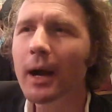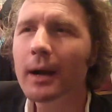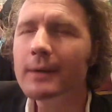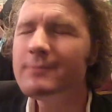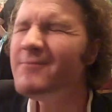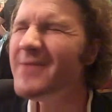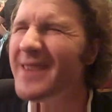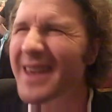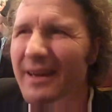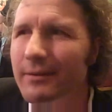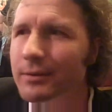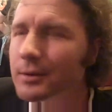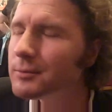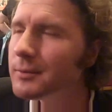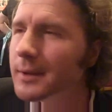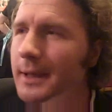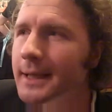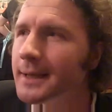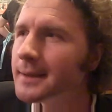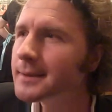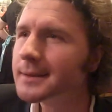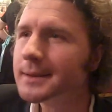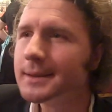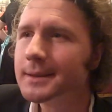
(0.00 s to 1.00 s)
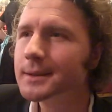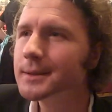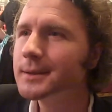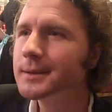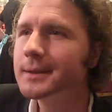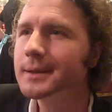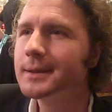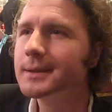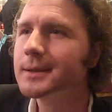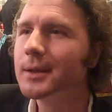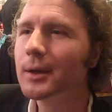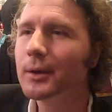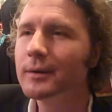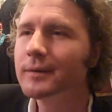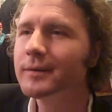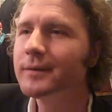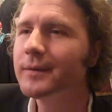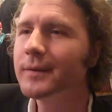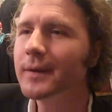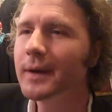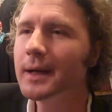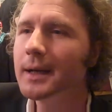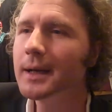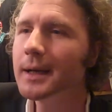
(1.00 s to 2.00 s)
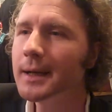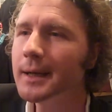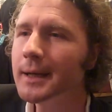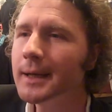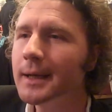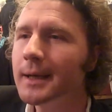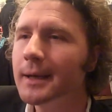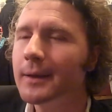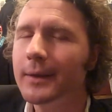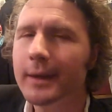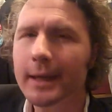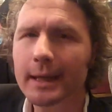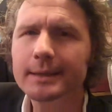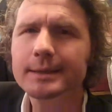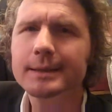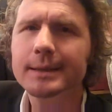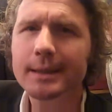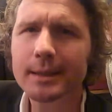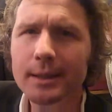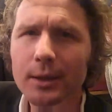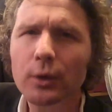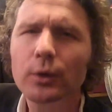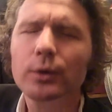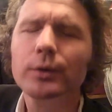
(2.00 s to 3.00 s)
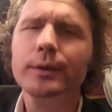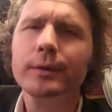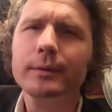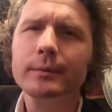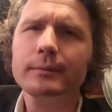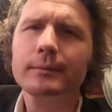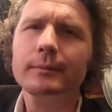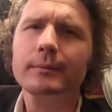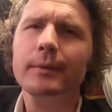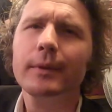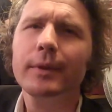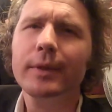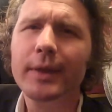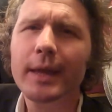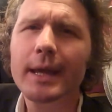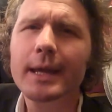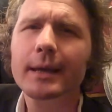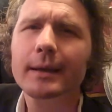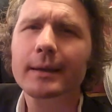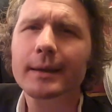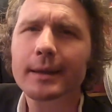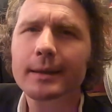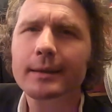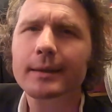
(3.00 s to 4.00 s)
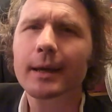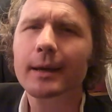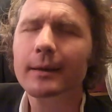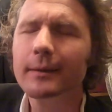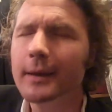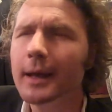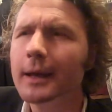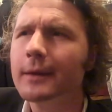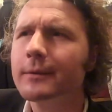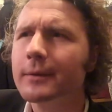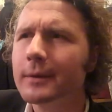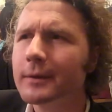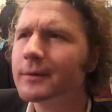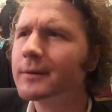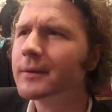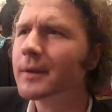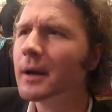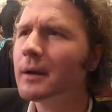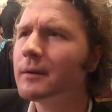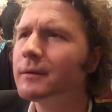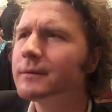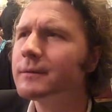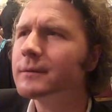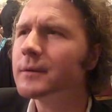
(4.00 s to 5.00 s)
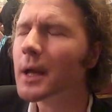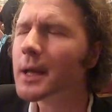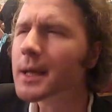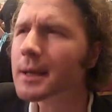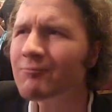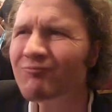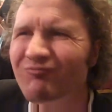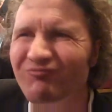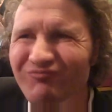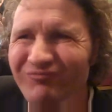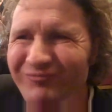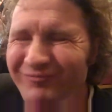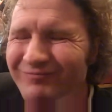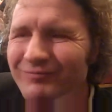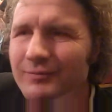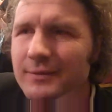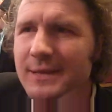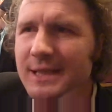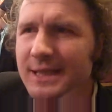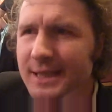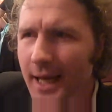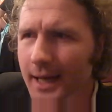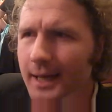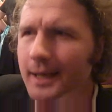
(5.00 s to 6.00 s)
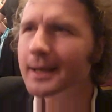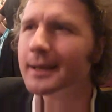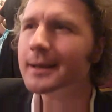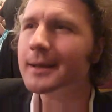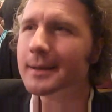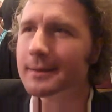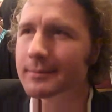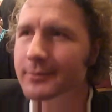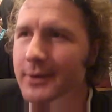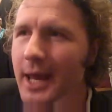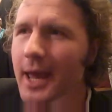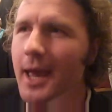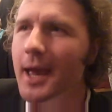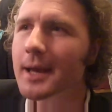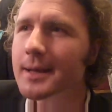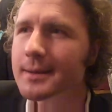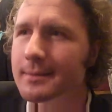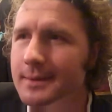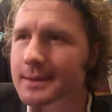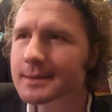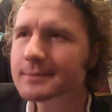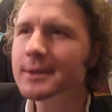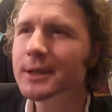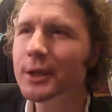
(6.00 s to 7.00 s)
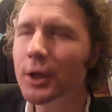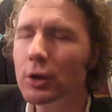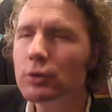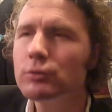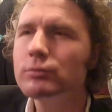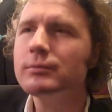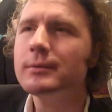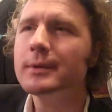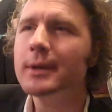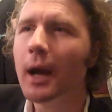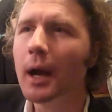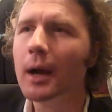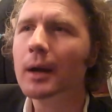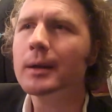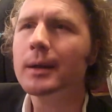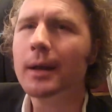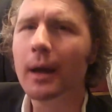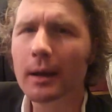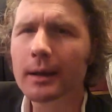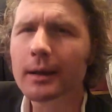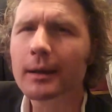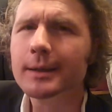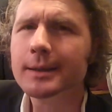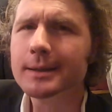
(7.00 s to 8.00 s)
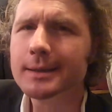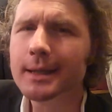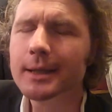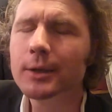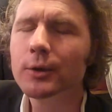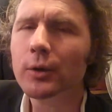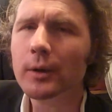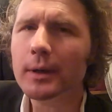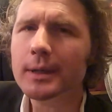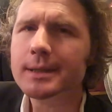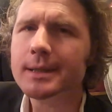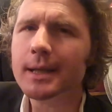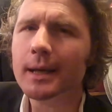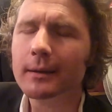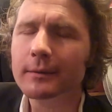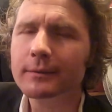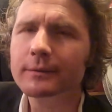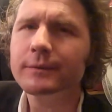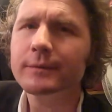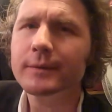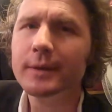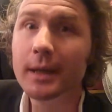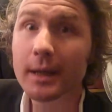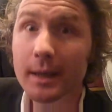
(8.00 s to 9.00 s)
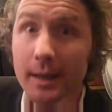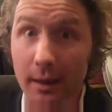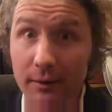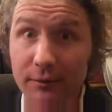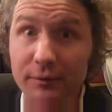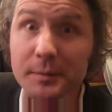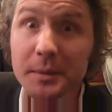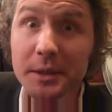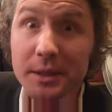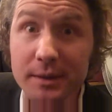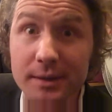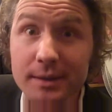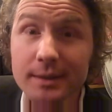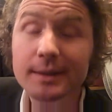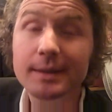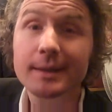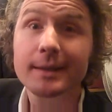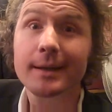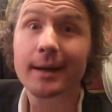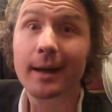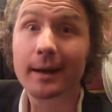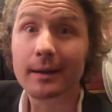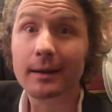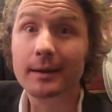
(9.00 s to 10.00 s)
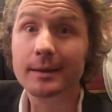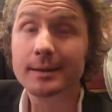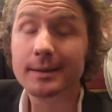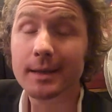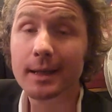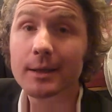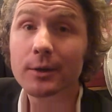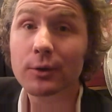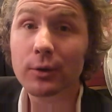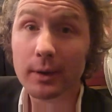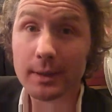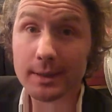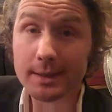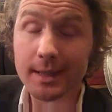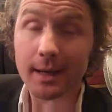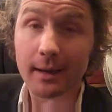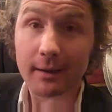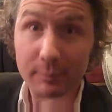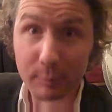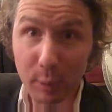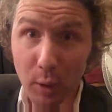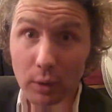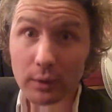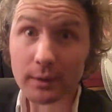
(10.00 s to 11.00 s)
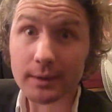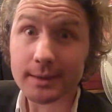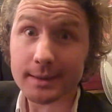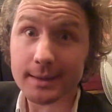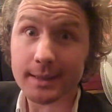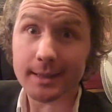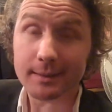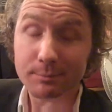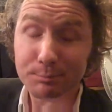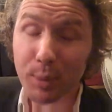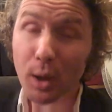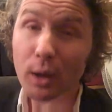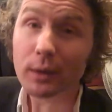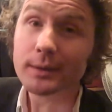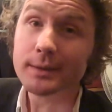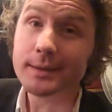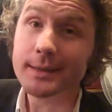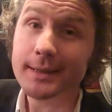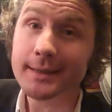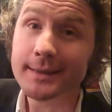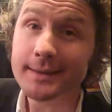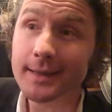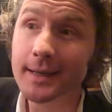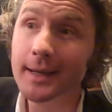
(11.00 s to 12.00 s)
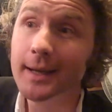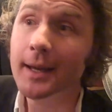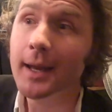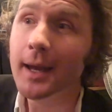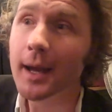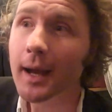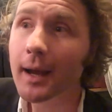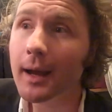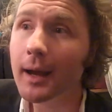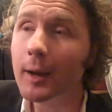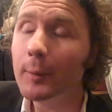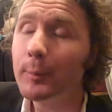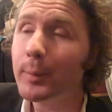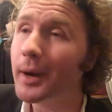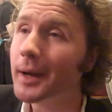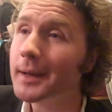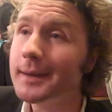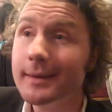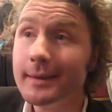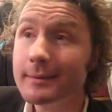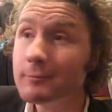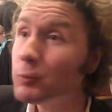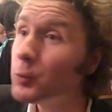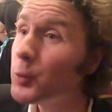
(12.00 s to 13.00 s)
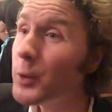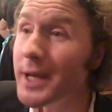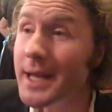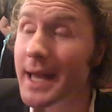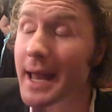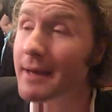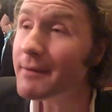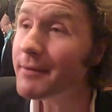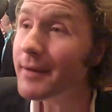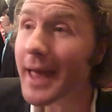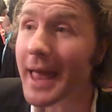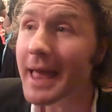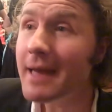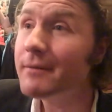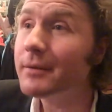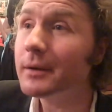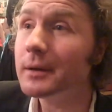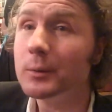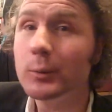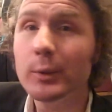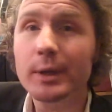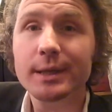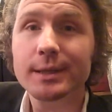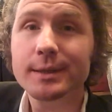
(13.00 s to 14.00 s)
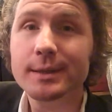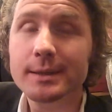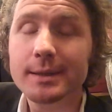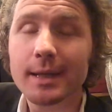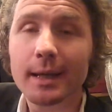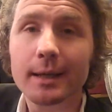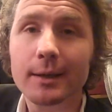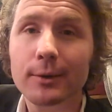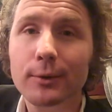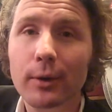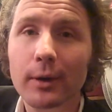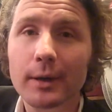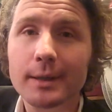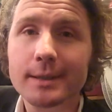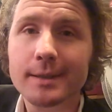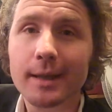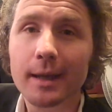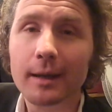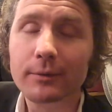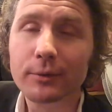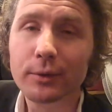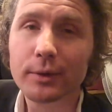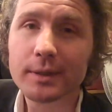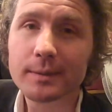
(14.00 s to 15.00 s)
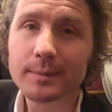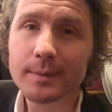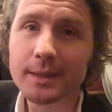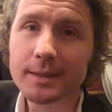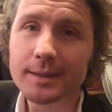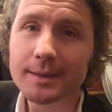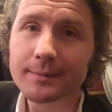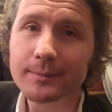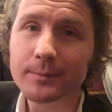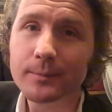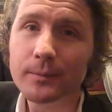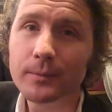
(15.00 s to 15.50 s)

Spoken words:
never really understood the sort of the anti-God thing and that sort of stuff. Like, secular, I'd like to take Christ out of government. I'd like to take Christ out of policy and politics. But I would never, ever wish to take Christ out of Christmas.